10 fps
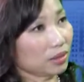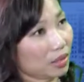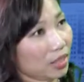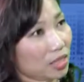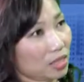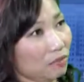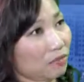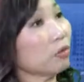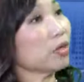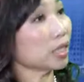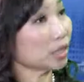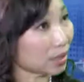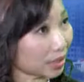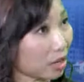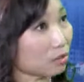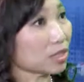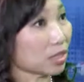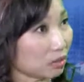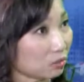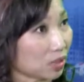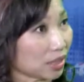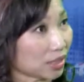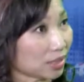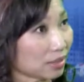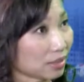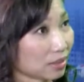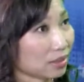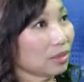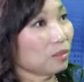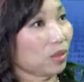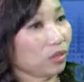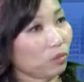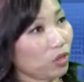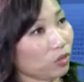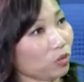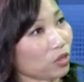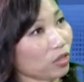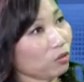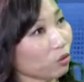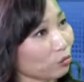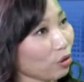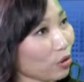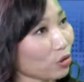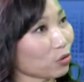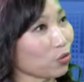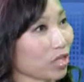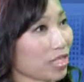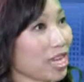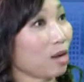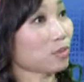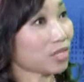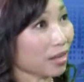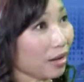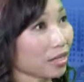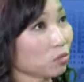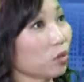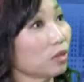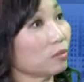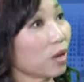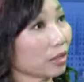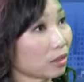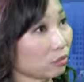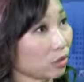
there's a very little downside risk. But what you can look forward to is the upside when the market